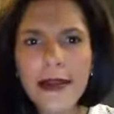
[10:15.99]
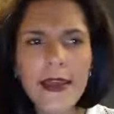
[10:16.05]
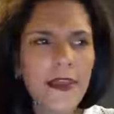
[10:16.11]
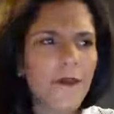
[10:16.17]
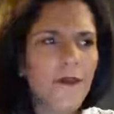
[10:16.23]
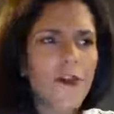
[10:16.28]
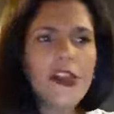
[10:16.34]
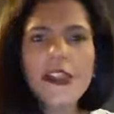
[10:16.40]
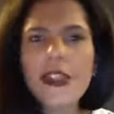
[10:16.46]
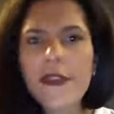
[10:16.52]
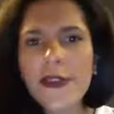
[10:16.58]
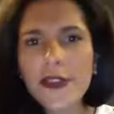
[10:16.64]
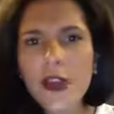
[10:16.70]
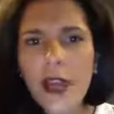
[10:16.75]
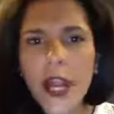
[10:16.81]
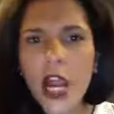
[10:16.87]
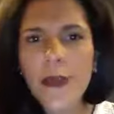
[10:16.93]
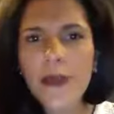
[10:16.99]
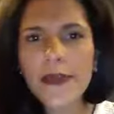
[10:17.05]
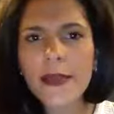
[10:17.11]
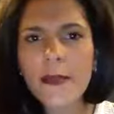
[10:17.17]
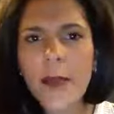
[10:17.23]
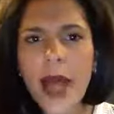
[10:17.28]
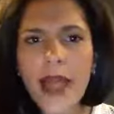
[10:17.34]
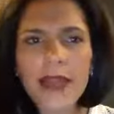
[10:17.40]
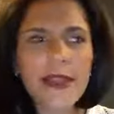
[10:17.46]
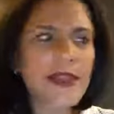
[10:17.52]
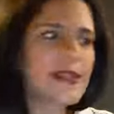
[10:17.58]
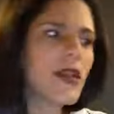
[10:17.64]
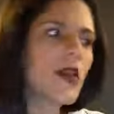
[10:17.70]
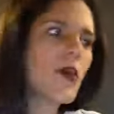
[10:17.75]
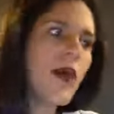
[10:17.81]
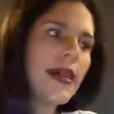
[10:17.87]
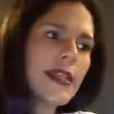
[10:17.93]
The first thing that's going to come to mind is,
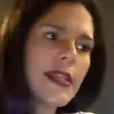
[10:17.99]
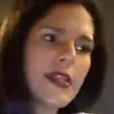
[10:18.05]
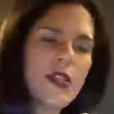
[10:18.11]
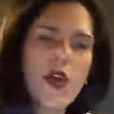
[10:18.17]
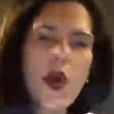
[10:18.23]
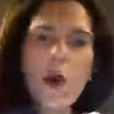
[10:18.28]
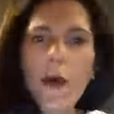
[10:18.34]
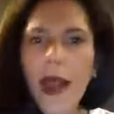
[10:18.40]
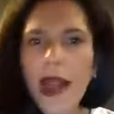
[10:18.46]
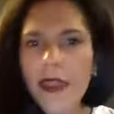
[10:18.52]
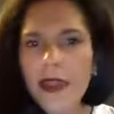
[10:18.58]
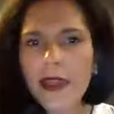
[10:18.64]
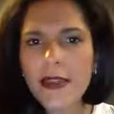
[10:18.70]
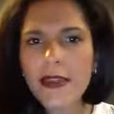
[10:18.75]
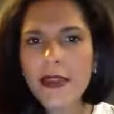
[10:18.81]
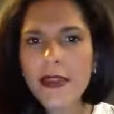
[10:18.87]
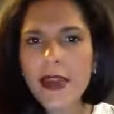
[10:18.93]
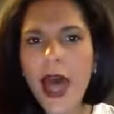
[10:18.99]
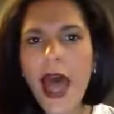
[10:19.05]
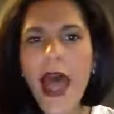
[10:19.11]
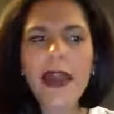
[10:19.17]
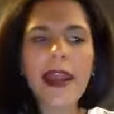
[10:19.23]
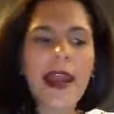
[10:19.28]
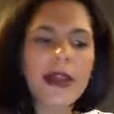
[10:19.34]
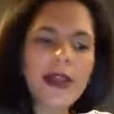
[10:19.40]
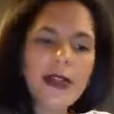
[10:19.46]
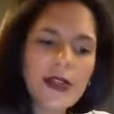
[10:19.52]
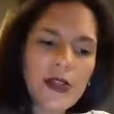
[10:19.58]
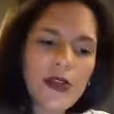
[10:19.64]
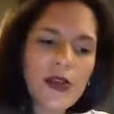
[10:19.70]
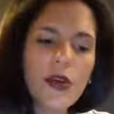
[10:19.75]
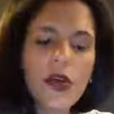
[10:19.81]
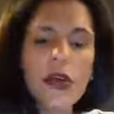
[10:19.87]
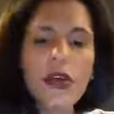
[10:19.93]
oh, I need to go buy this and that. I need
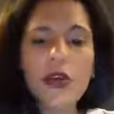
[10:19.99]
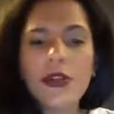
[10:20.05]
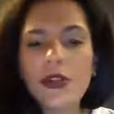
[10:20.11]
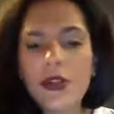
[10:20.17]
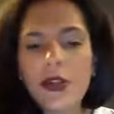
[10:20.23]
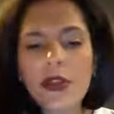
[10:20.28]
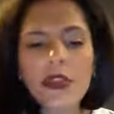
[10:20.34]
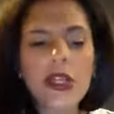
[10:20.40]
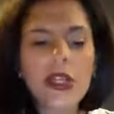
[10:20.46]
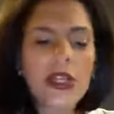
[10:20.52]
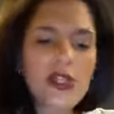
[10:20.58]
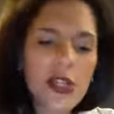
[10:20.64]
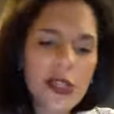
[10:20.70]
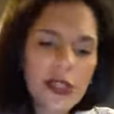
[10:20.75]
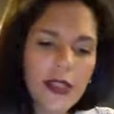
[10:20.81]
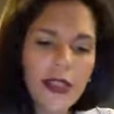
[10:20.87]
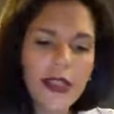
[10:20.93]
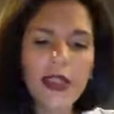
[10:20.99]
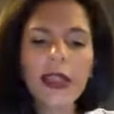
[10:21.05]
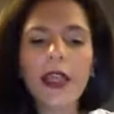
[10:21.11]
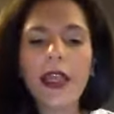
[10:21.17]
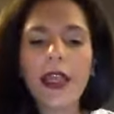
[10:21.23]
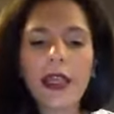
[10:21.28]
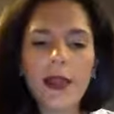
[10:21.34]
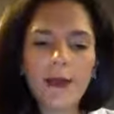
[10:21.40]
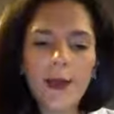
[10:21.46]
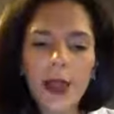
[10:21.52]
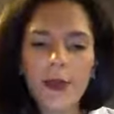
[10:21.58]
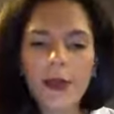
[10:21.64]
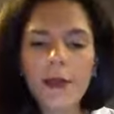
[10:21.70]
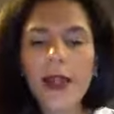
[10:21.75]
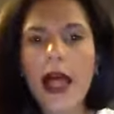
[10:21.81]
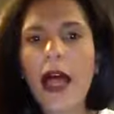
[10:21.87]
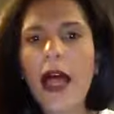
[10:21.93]
to do the dishes and clean and blah, blah,
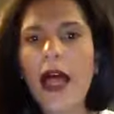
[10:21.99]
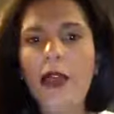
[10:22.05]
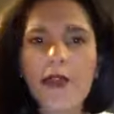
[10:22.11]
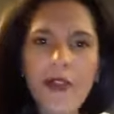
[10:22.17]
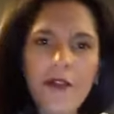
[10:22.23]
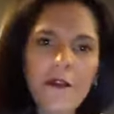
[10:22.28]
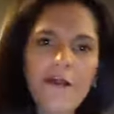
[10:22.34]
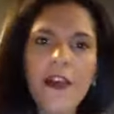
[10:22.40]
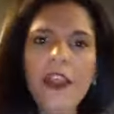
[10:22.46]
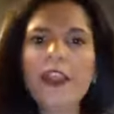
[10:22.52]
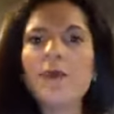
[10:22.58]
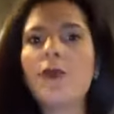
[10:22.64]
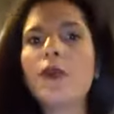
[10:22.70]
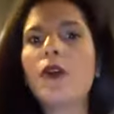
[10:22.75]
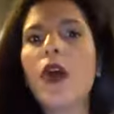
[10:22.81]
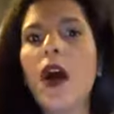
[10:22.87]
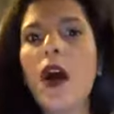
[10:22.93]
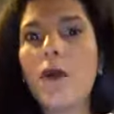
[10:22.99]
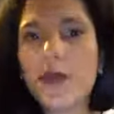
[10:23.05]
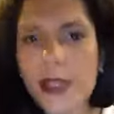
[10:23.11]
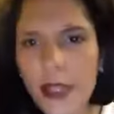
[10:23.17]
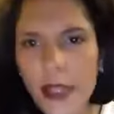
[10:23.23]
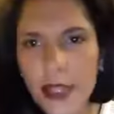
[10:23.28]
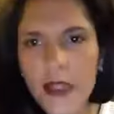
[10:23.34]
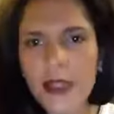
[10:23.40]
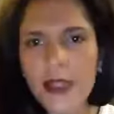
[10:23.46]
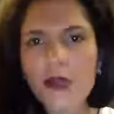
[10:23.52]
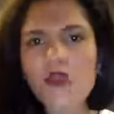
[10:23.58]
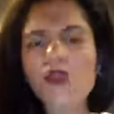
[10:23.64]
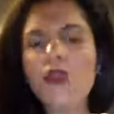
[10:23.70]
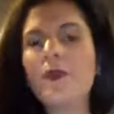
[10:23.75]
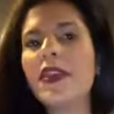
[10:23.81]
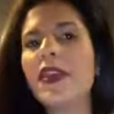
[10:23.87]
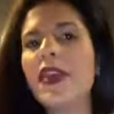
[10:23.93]
blah. And then Facebook comes, and then
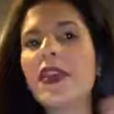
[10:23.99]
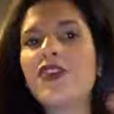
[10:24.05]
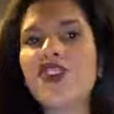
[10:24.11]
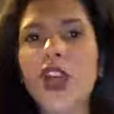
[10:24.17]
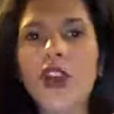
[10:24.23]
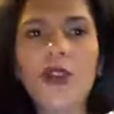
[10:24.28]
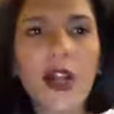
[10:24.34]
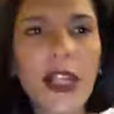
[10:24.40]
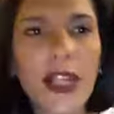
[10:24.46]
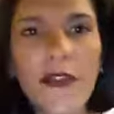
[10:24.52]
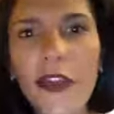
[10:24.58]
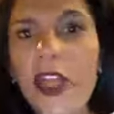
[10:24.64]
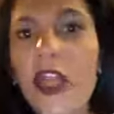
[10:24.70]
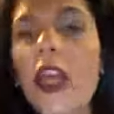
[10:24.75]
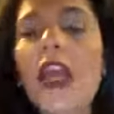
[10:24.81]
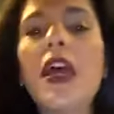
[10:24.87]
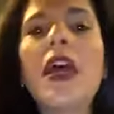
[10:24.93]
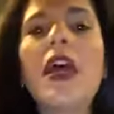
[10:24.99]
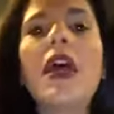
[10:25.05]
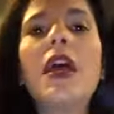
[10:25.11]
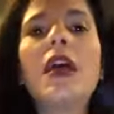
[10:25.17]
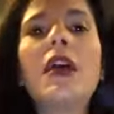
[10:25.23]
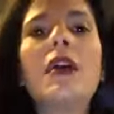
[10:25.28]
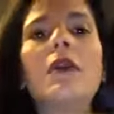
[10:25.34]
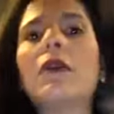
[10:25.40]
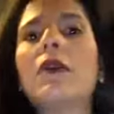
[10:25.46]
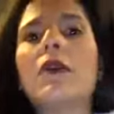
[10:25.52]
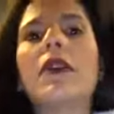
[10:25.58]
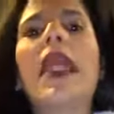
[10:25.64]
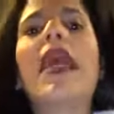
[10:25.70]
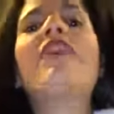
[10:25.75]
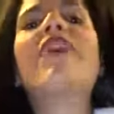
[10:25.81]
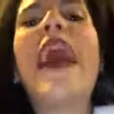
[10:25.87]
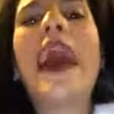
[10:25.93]
social media in general. And then
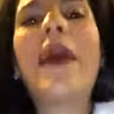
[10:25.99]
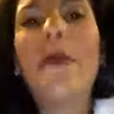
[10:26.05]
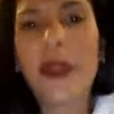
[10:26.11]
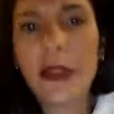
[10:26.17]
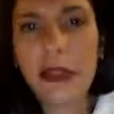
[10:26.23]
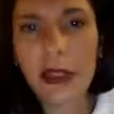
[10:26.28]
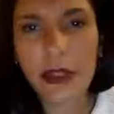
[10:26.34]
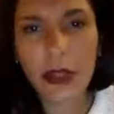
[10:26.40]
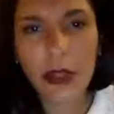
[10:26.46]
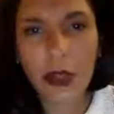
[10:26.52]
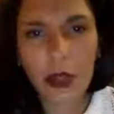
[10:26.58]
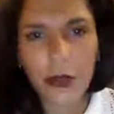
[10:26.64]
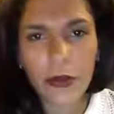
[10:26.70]
life happens to you.